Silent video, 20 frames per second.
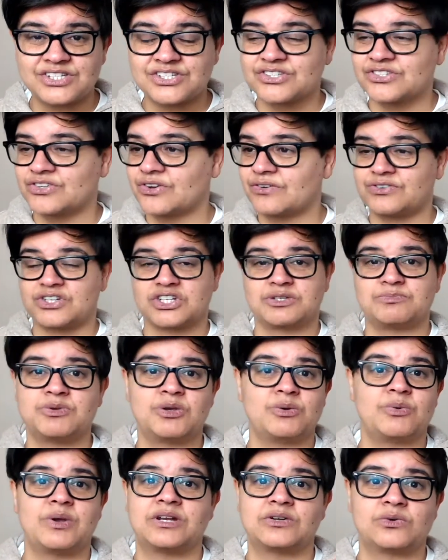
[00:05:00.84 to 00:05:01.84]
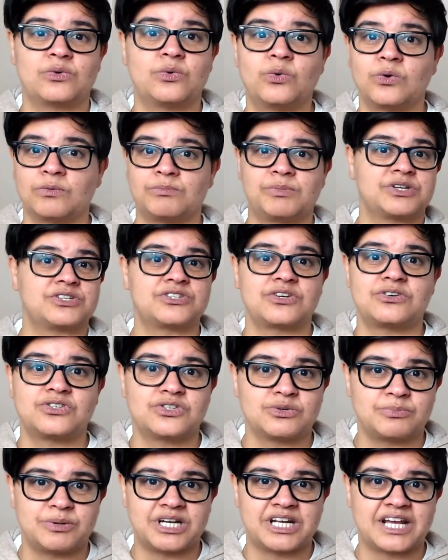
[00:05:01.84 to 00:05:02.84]
because I've just muted all of my
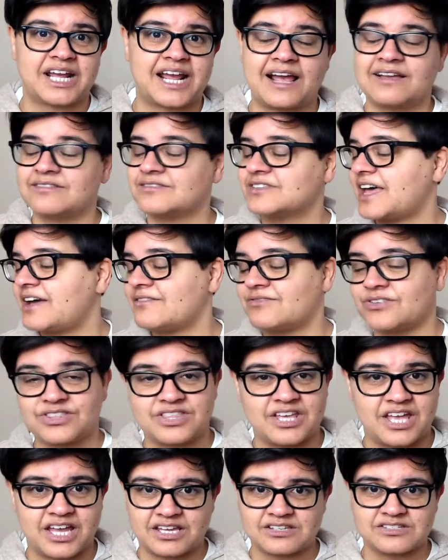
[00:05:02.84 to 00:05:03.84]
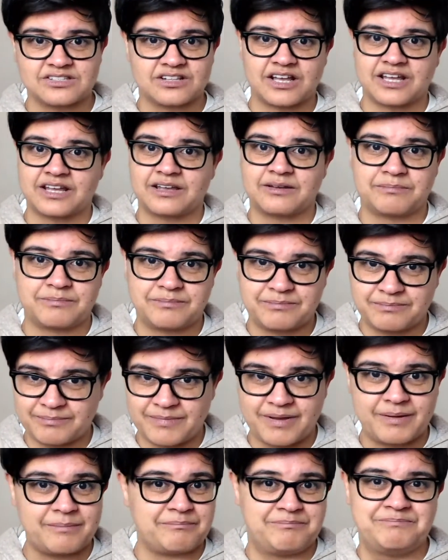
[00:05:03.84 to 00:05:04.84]
social media accounts. Everything is like,
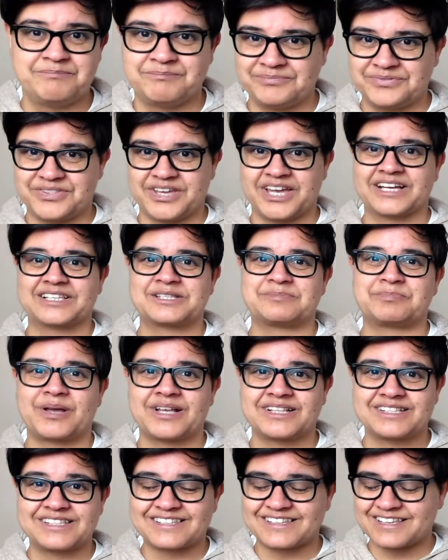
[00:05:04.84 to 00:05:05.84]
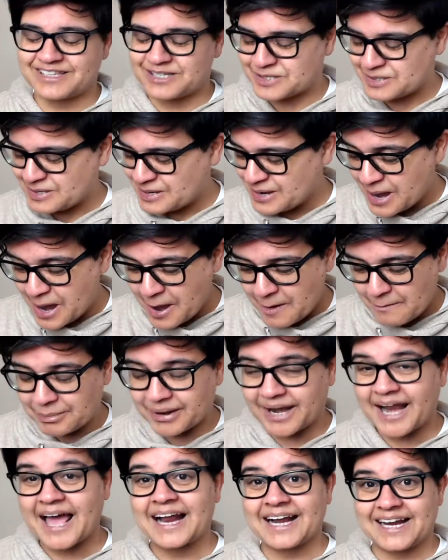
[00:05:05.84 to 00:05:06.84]
The Expanse is
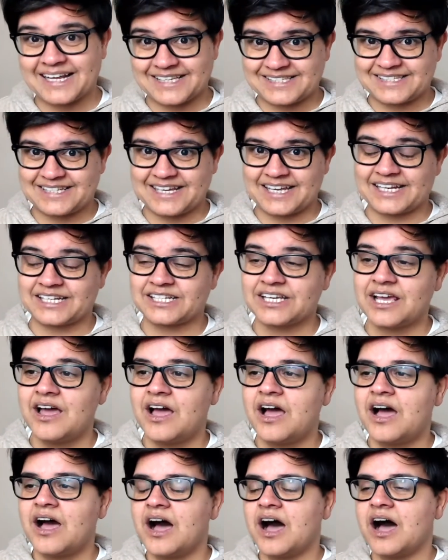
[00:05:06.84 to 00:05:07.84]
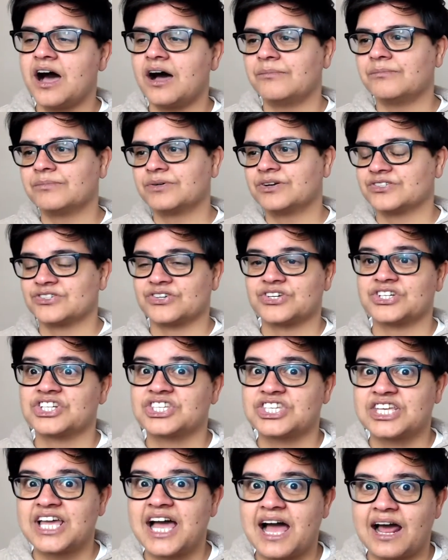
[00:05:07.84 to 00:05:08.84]
blacklisted, because I
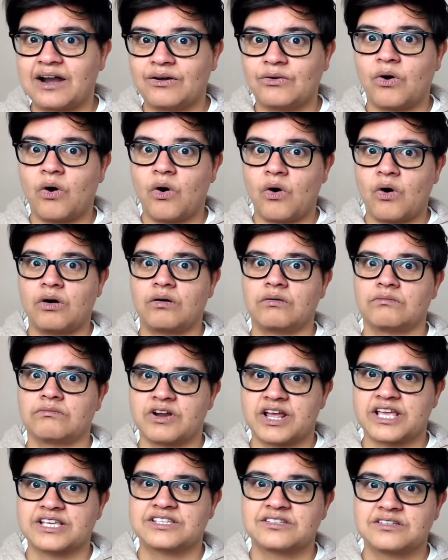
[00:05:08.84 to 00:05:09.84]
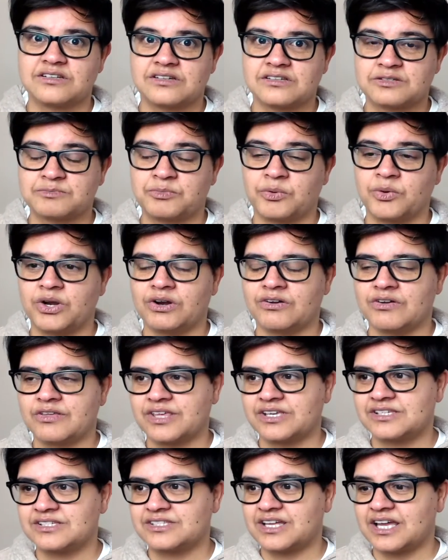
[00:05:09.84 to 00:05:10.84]
just cannot risk a spoiler at
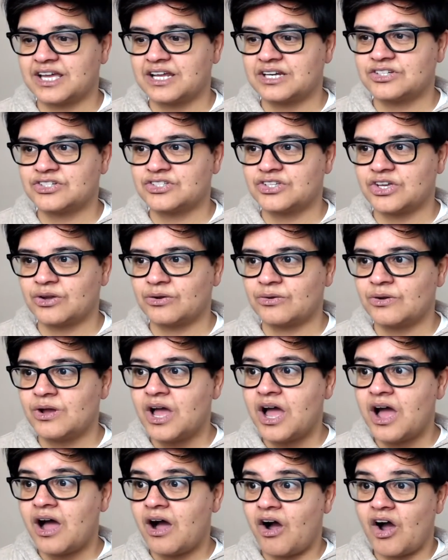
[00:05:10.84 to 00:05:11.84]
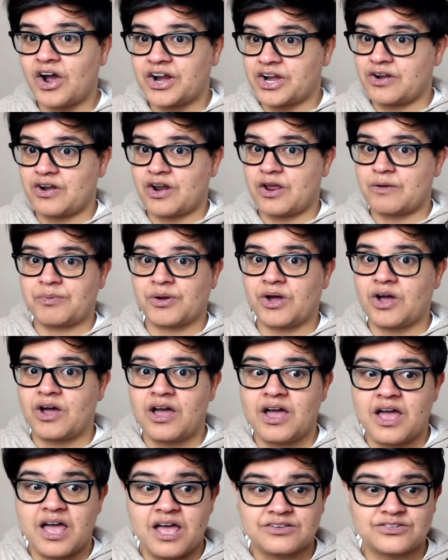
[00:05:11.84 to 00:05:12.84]
this stage. So I don't know,
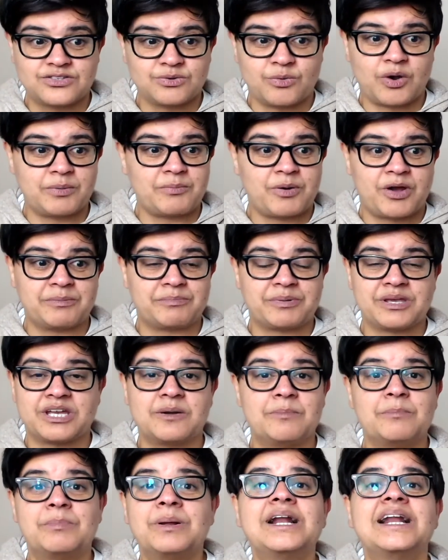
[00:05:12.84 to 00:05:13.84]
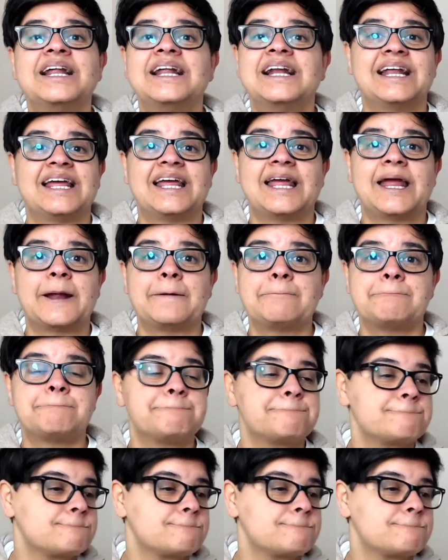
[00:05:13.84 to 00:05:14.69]
but so I might be completely